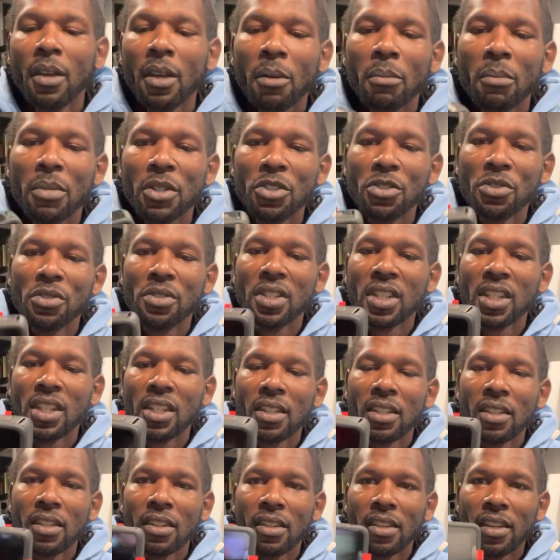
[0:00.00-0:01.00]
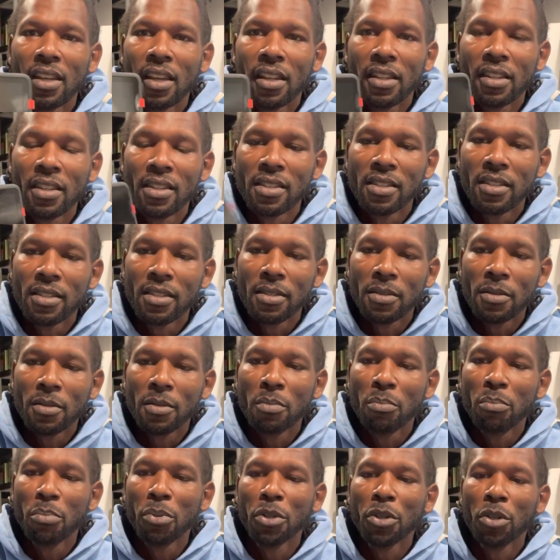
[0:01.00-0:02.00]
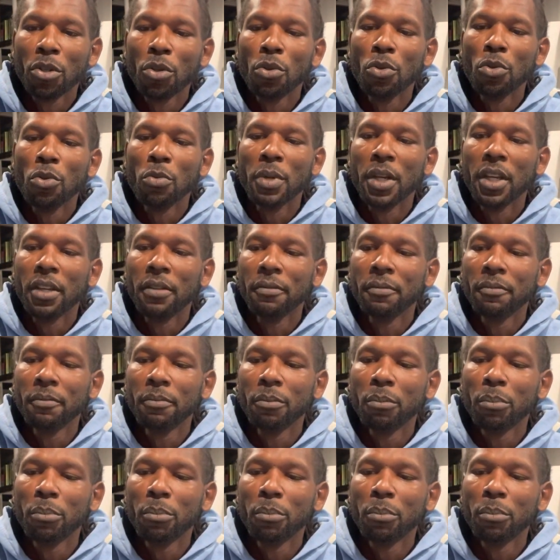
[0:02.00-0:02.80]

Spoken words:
But you see, yeah, this is pretty cool, man.